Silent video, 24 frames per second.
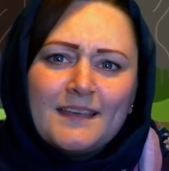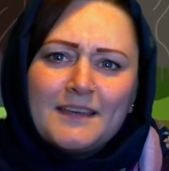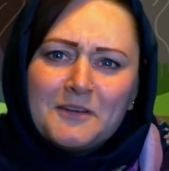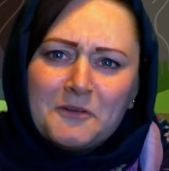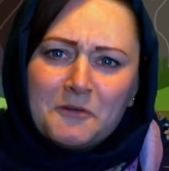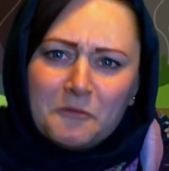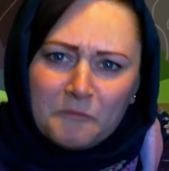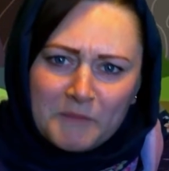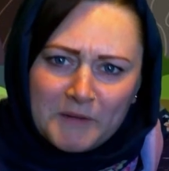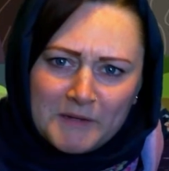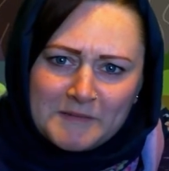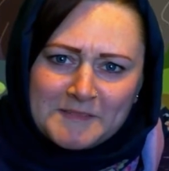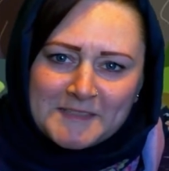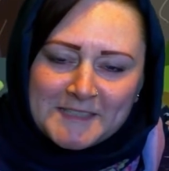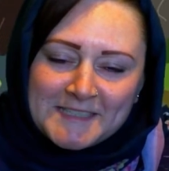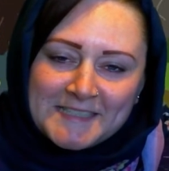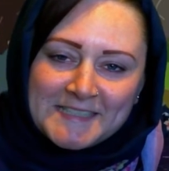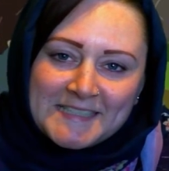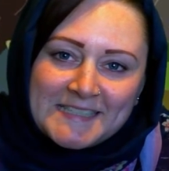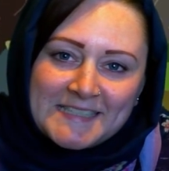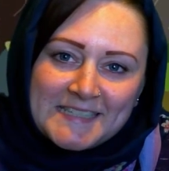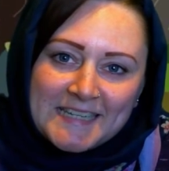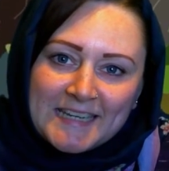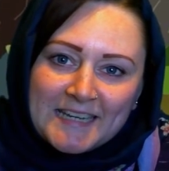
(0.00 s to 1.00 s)
Well done
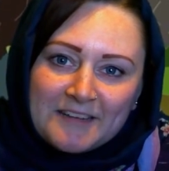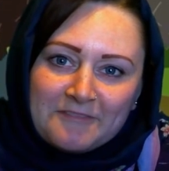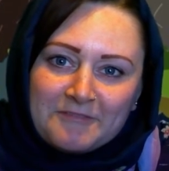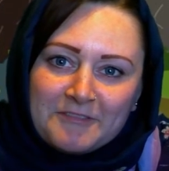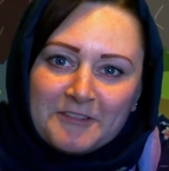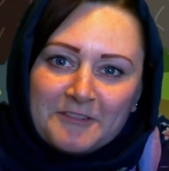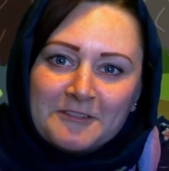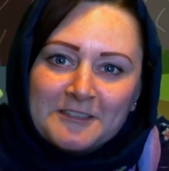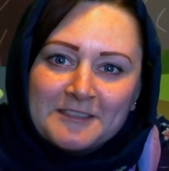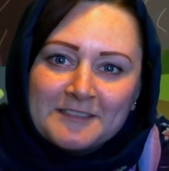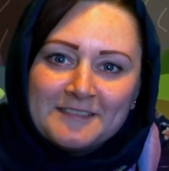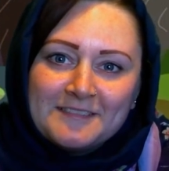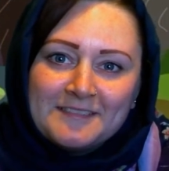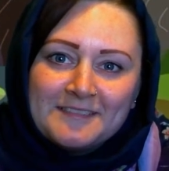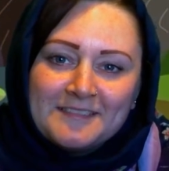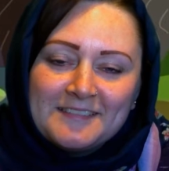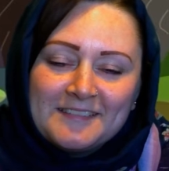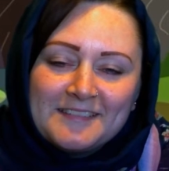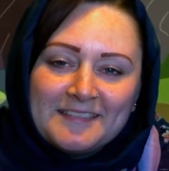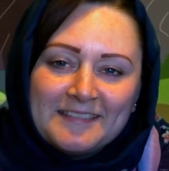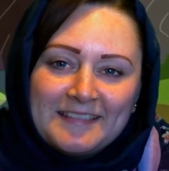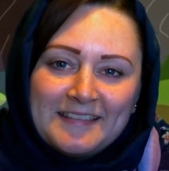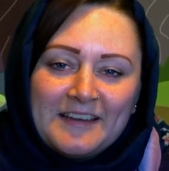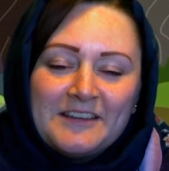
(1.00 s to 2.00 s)
today, everyone.
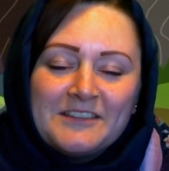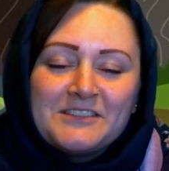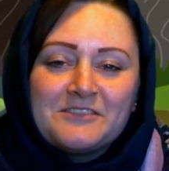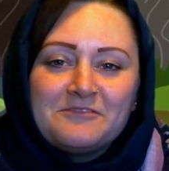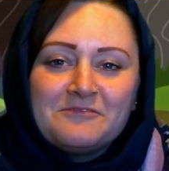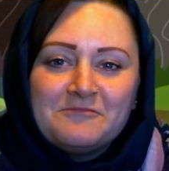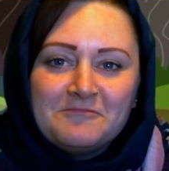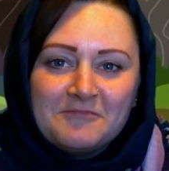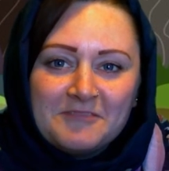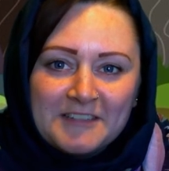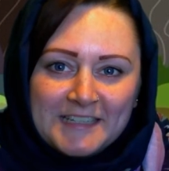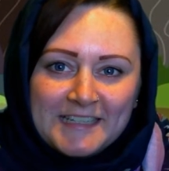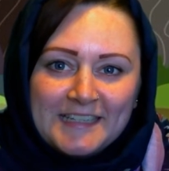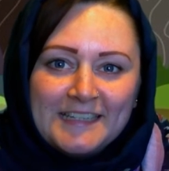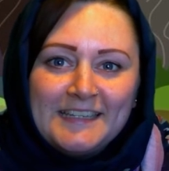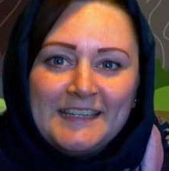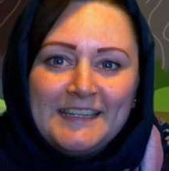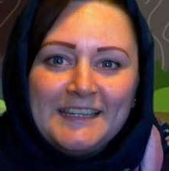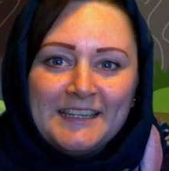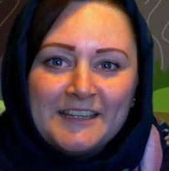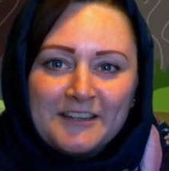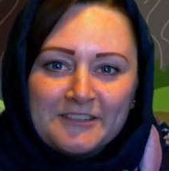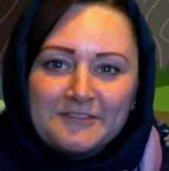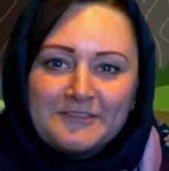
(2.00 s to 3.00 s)
That was a really
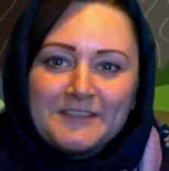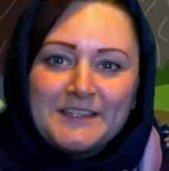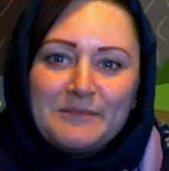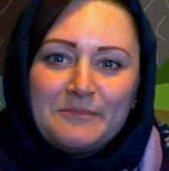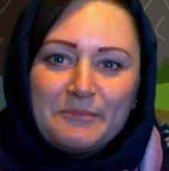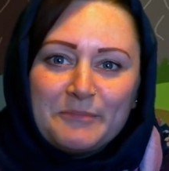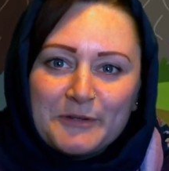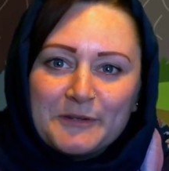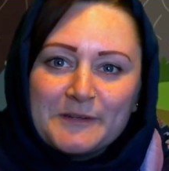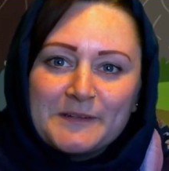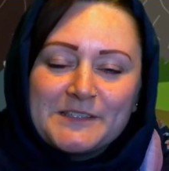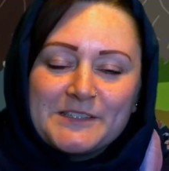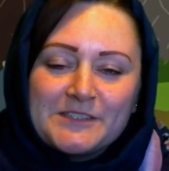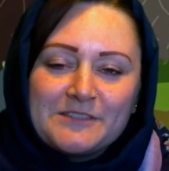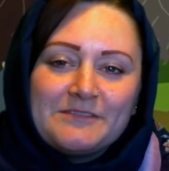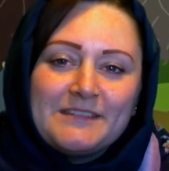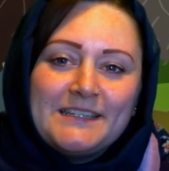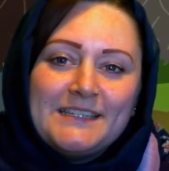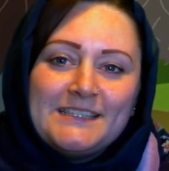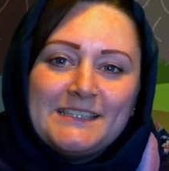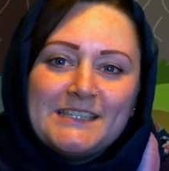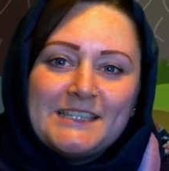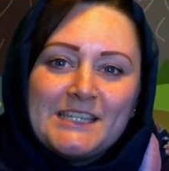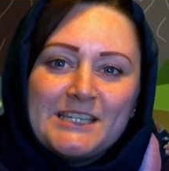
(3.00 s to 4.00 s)
lovely book to
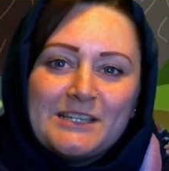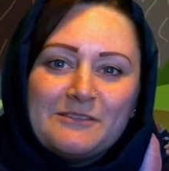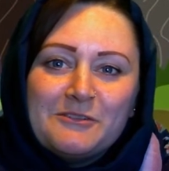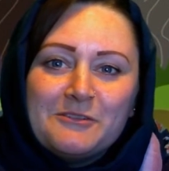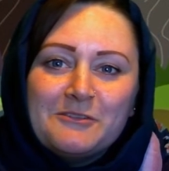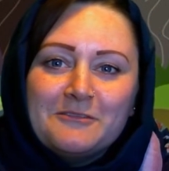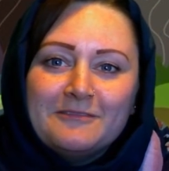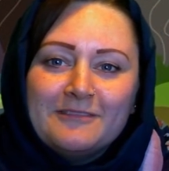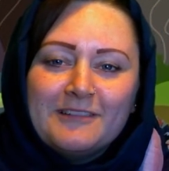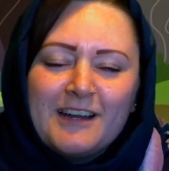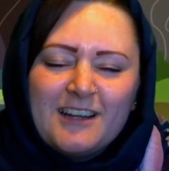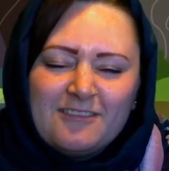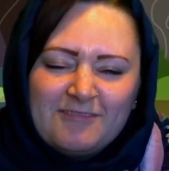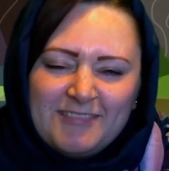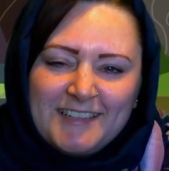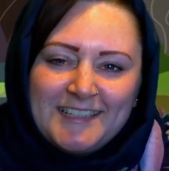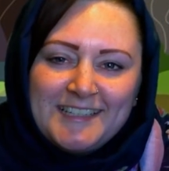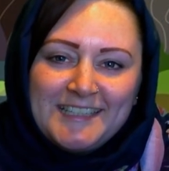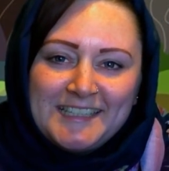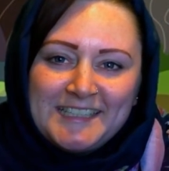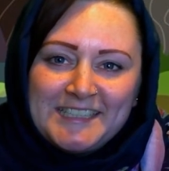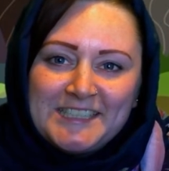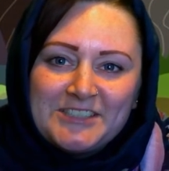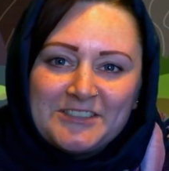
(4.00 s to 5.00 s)
read to you all. I really
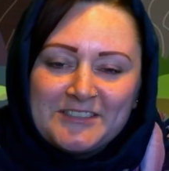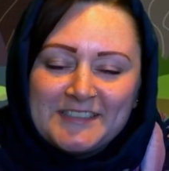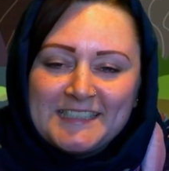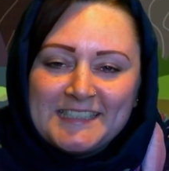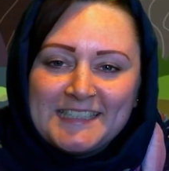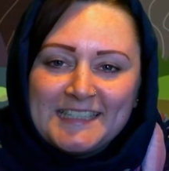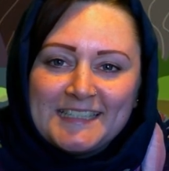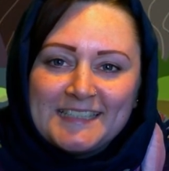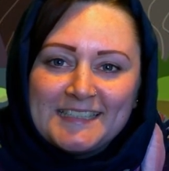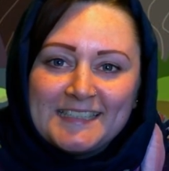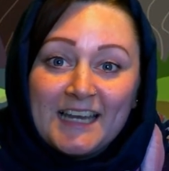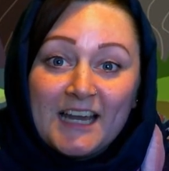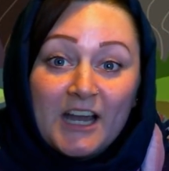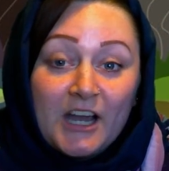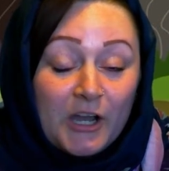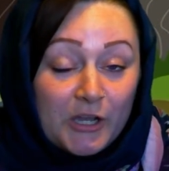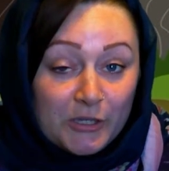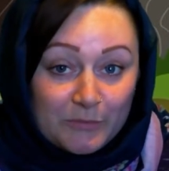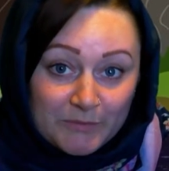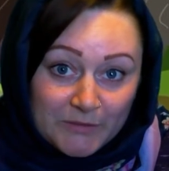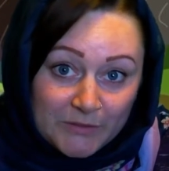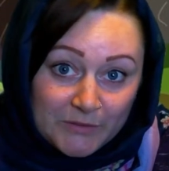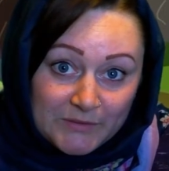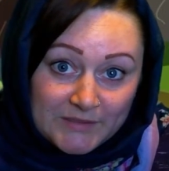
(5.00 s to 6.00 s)
enjoyed it. I
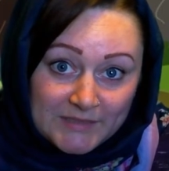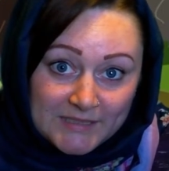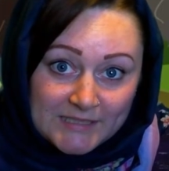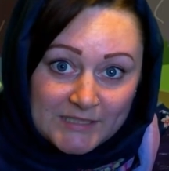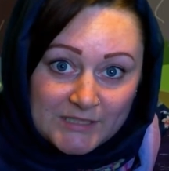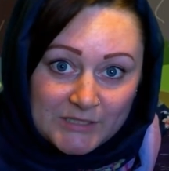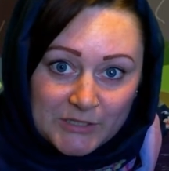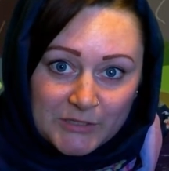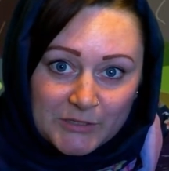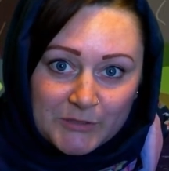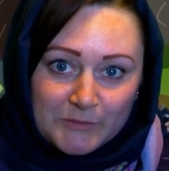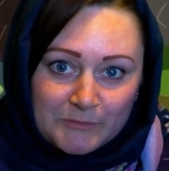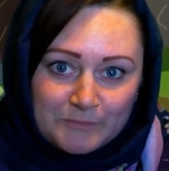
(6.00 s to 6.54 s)
hope you did too.